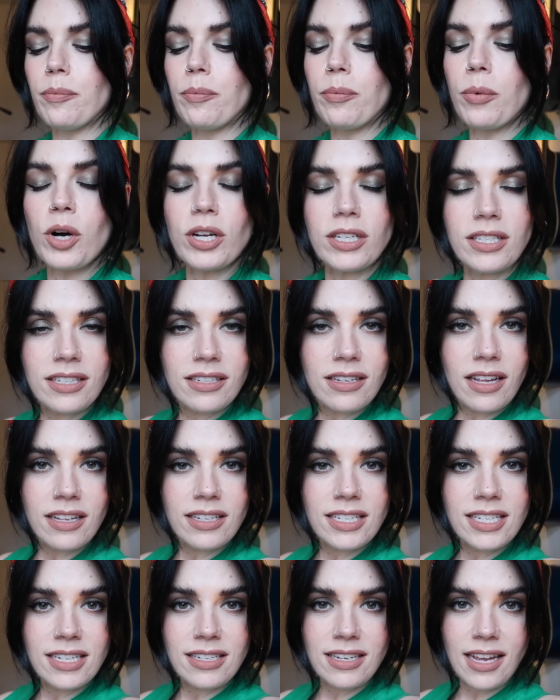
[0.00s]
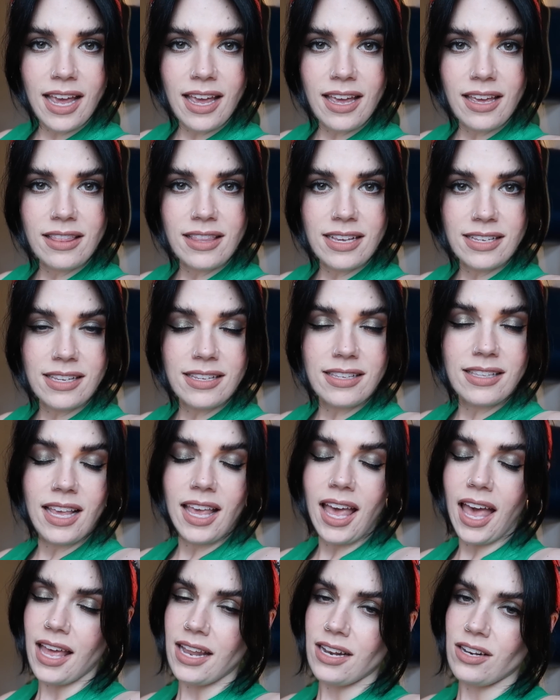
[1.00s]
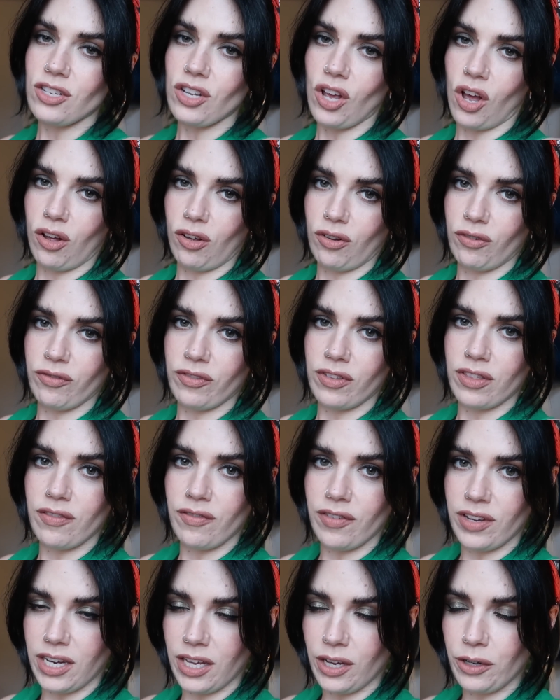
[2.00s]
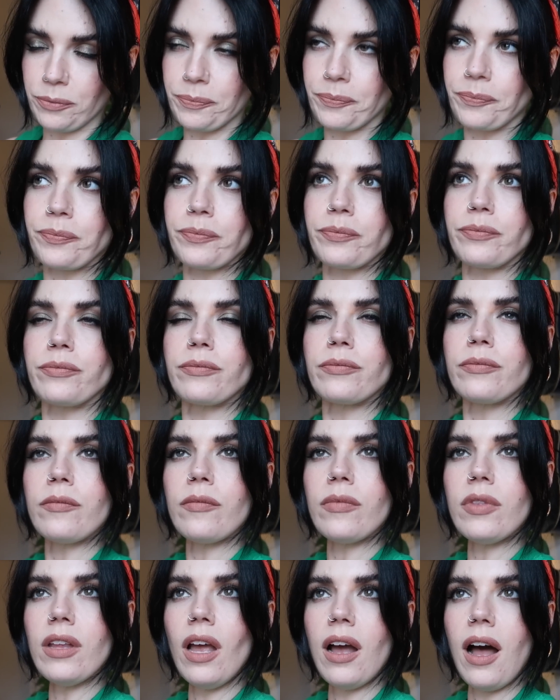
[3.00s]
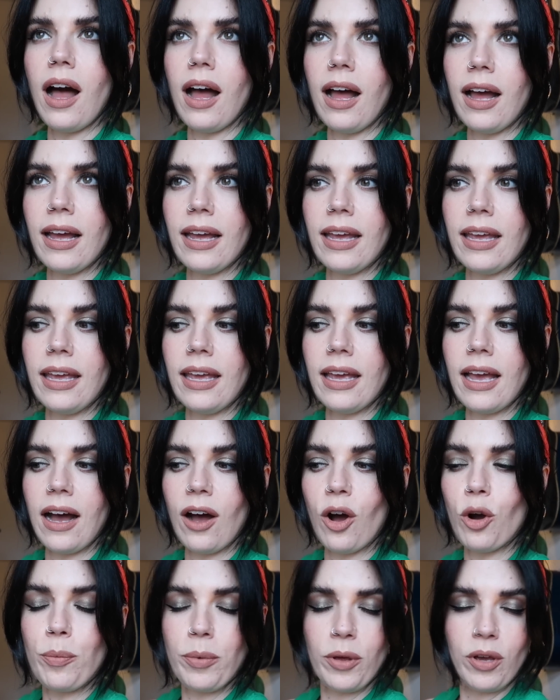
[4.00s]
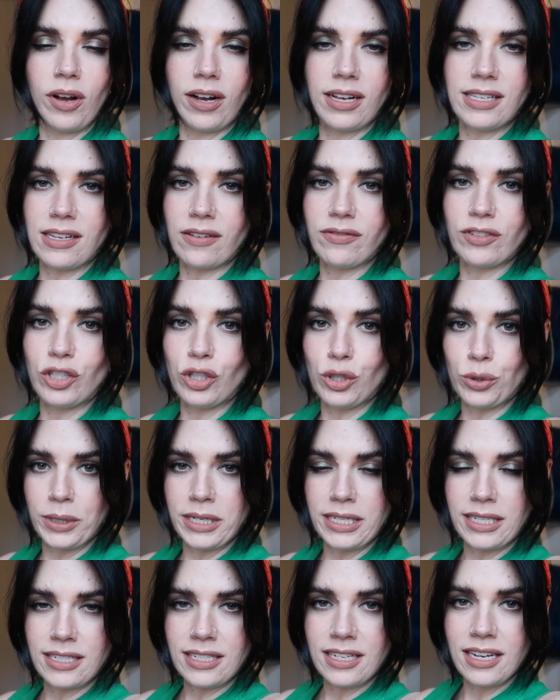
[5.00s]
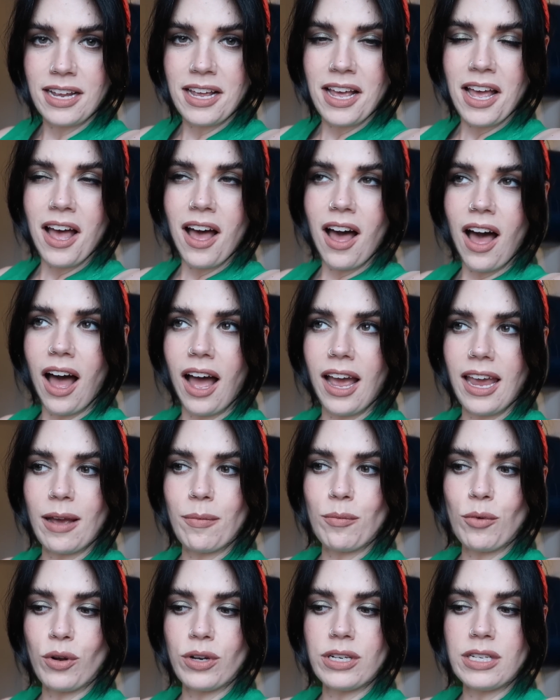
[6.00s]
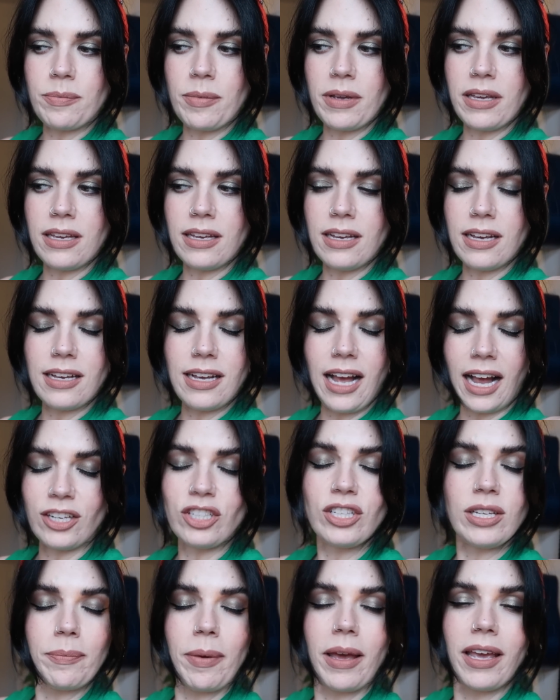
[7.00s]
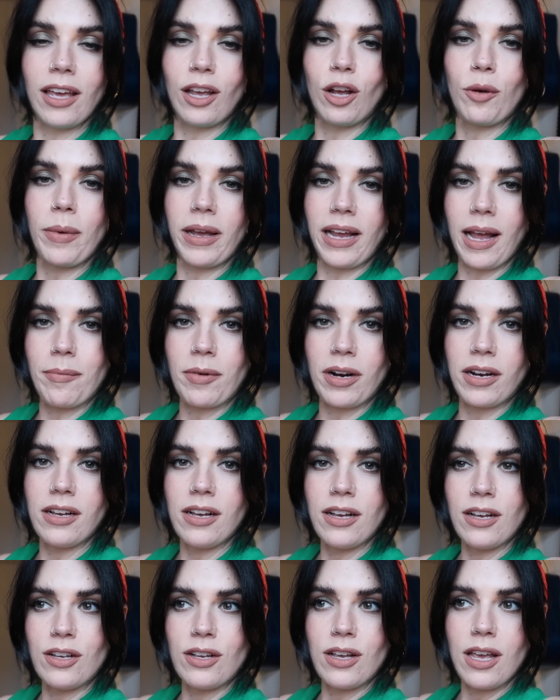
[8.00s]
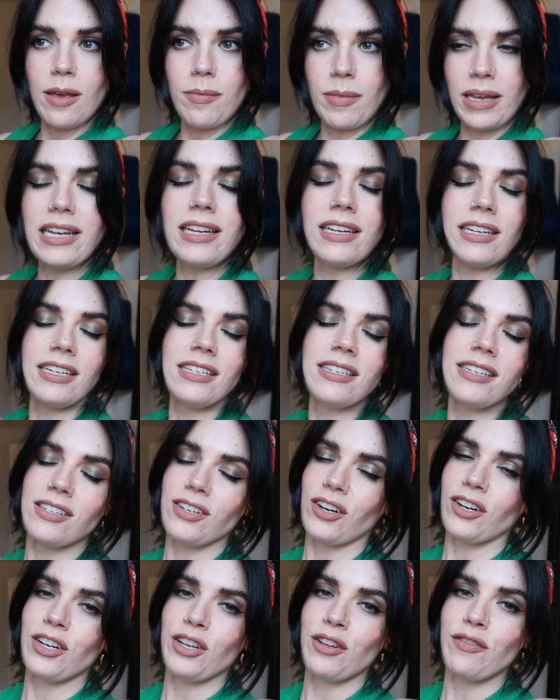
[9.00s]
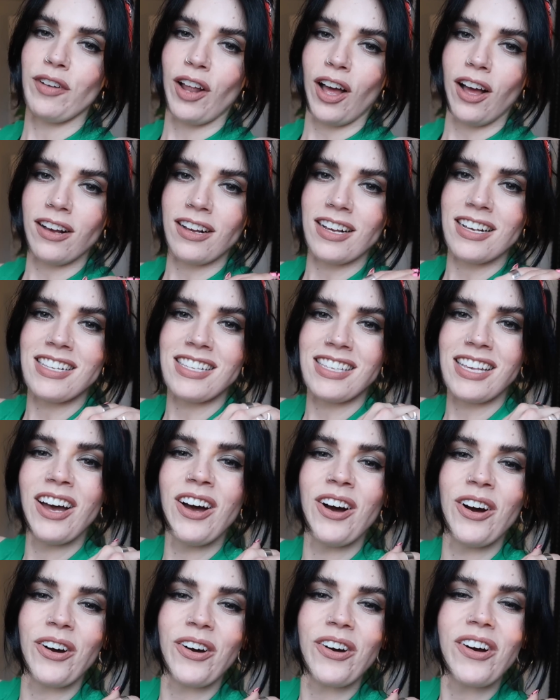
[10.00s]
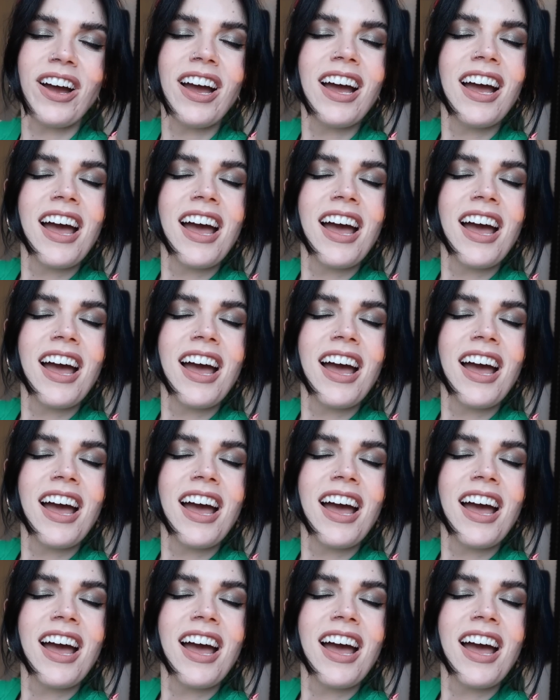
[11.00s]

But today this is the end of the video. I hope you guys have enjoyed it. I am going to be actually picking up my camera immediately to start a new vlog, so